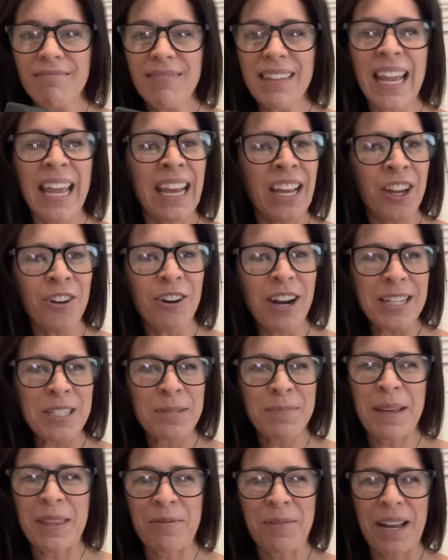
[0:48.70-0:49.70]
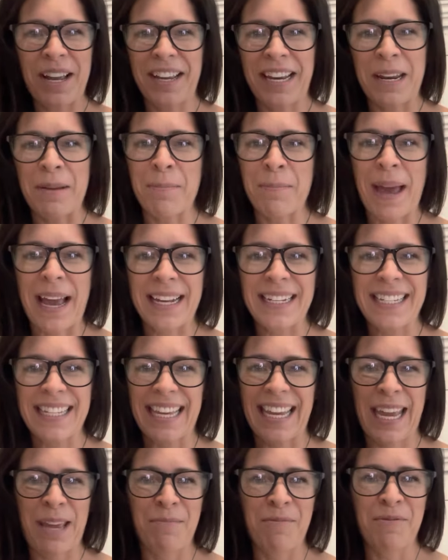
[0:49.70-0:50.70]
congrats, by the way, on getting back into the
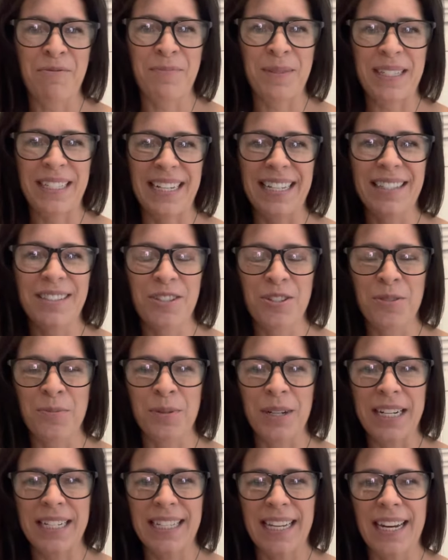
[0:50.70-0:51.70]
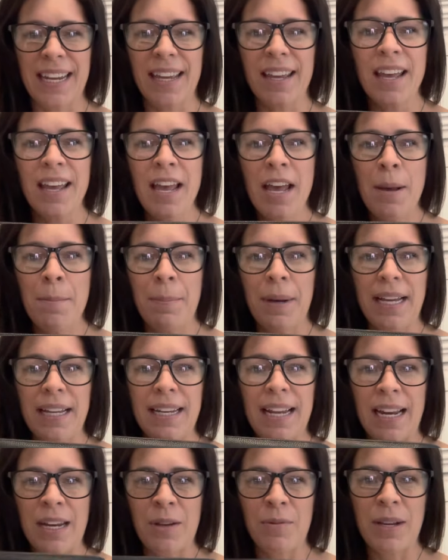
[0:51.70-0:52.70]
game of business. Super exciting. But
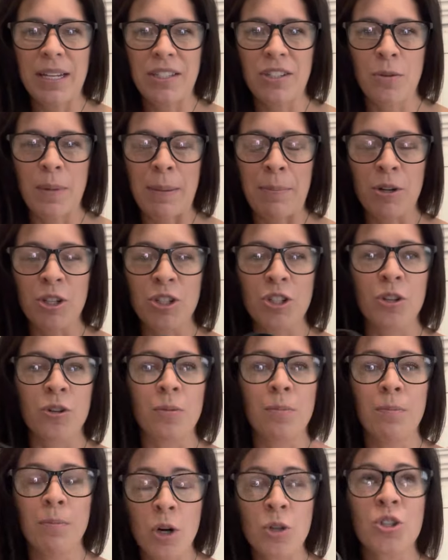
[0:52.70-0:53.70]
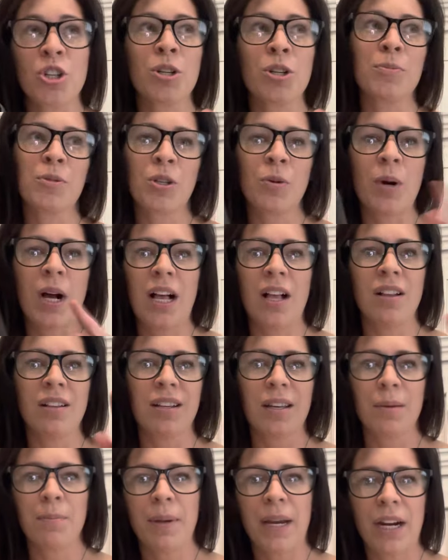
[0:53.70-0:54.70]
anyway, so my Moterm, so I'll
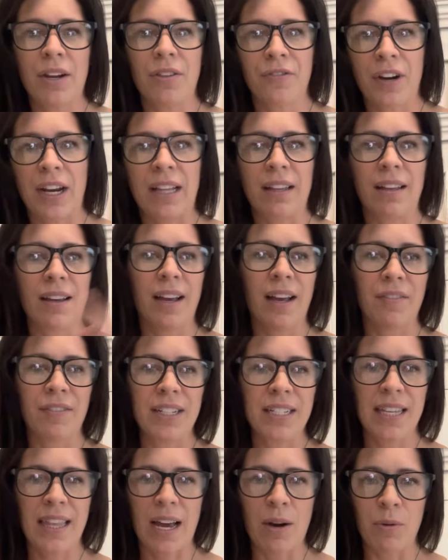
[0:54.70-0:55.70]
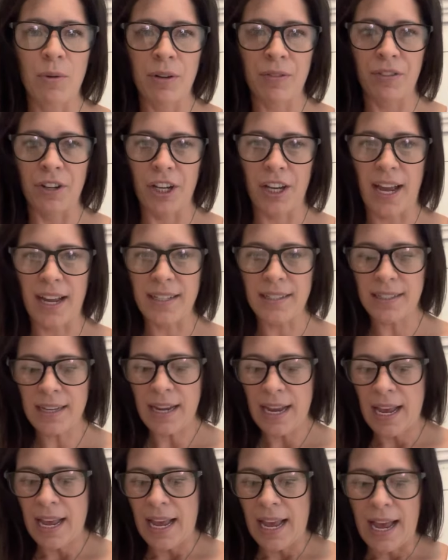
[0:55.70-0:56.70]
compare the Franklin Covey to that one for you guys.
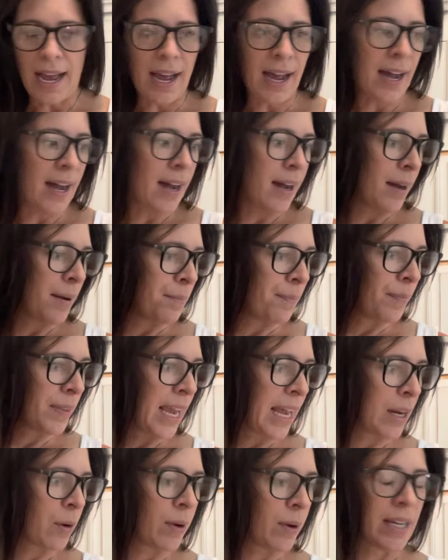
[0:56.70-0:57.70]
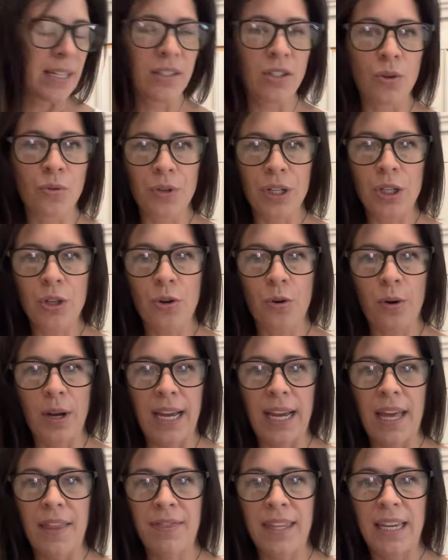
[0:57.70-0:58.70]
Anyway, so real
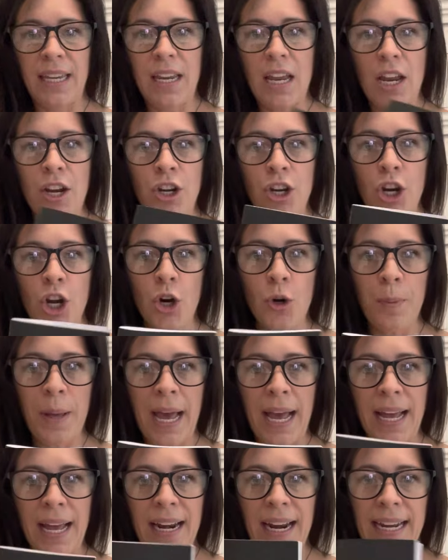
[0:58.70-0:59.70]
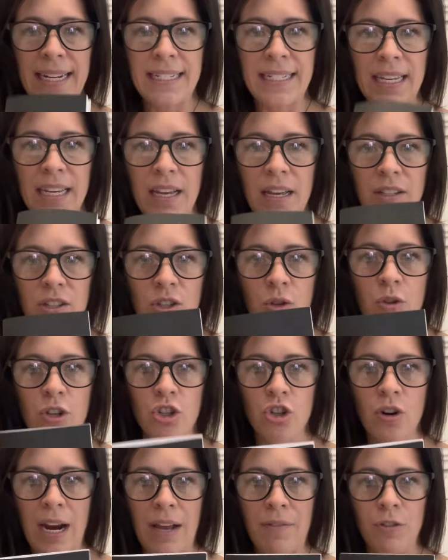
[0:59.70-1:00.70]
quick, the notepad idea, so the
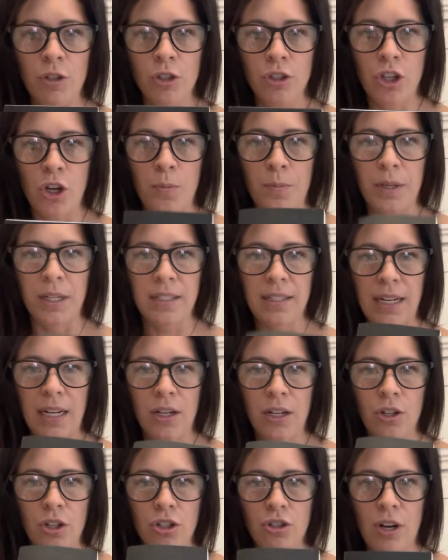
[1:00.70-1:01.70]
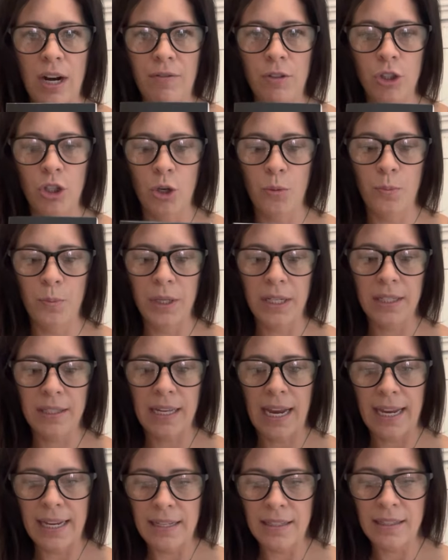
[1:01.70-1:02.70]
travel notebook, standard travel notebook
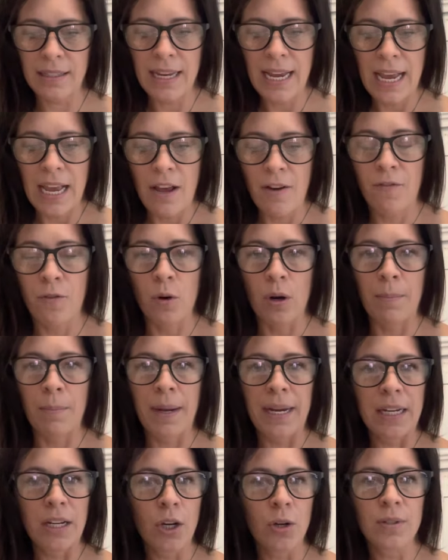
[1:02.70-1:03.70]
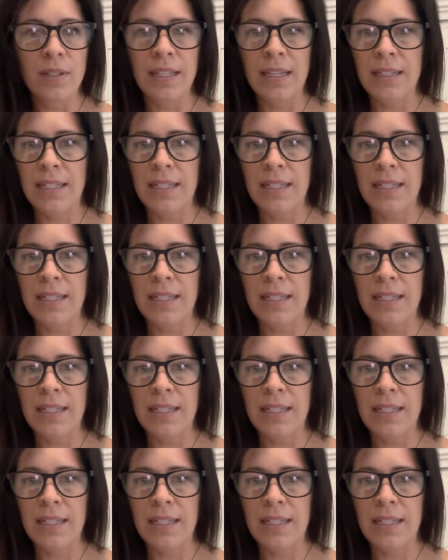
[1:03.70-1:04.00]
size for my notes and